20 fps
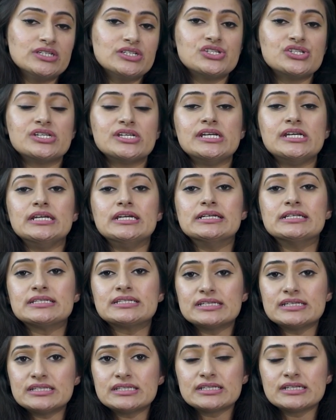she
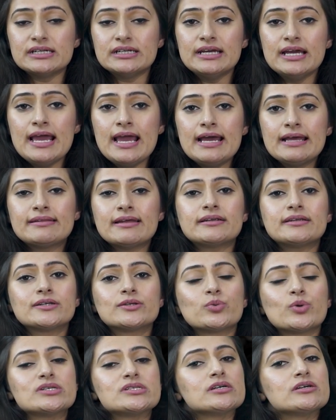insisted that it
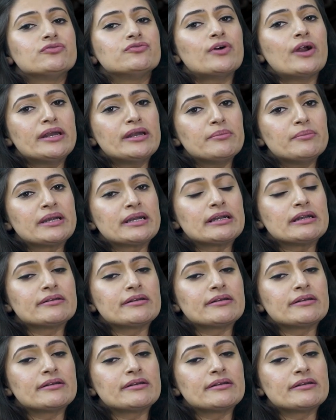was her fundamental